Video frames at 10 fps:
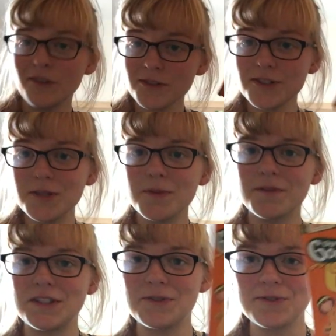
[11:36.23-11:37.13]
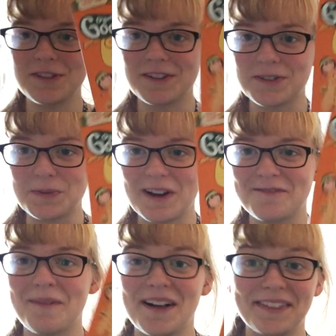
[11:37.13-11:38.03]
Not suitable for children under 12
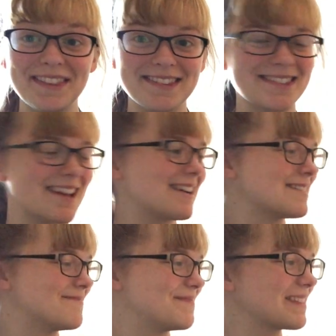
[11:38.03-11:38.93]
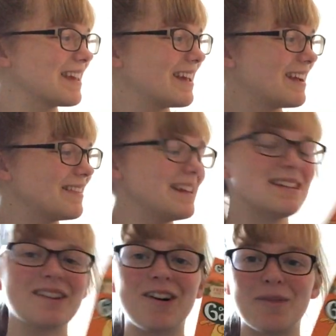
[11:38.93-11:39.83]
months. Um,
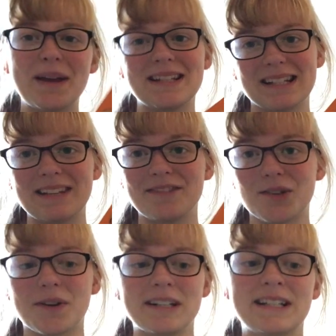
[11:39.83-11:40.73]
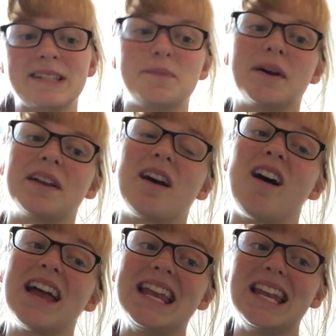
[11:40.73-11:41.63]
these are basically for toddlers, but
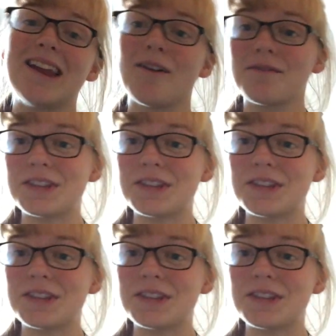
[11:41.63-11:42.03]
I love them.